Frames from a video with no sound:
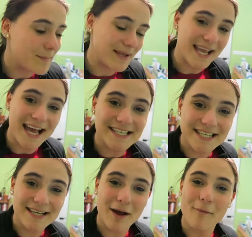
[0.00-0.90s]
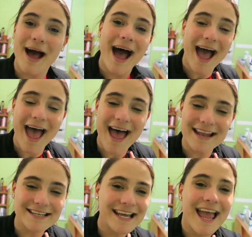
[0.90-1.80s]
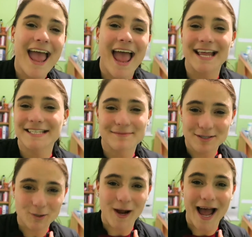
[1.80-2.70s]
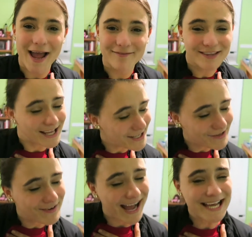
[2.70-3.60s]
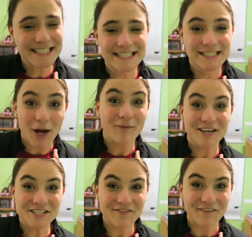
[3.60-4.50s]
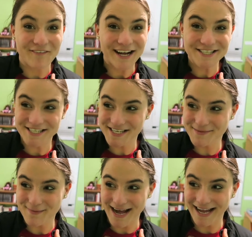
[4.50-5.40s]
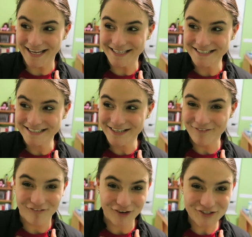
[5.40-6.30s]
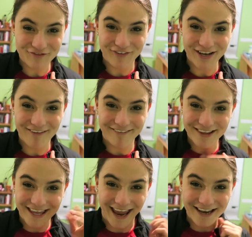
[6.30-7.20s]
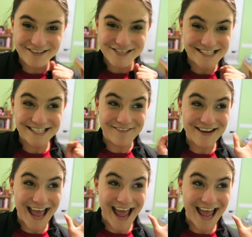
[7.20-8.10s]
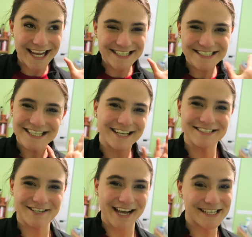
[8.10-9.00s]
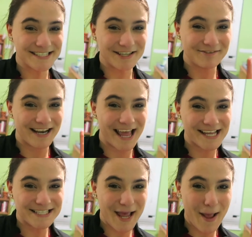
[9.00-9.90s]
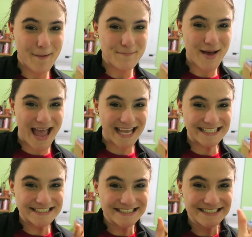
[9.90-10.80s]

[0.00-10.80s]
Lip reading: But yes, go ahead and subscribe. Thank you guys so much for watching my first video on the Canon G7X. I'll see you guys in 3 days. Bye.